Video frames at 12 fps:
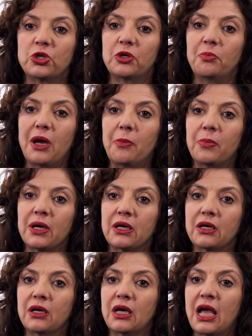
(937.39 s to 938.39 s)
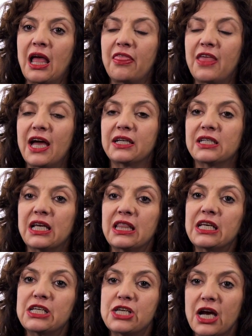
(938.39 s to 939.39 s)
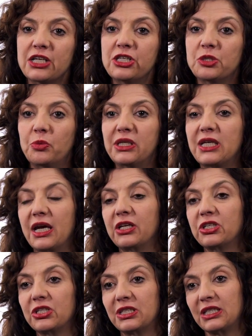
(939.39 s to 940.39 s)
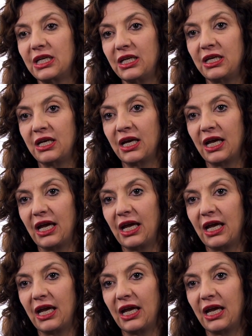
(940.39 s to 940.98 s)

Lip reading: to remember that the judges we tend to see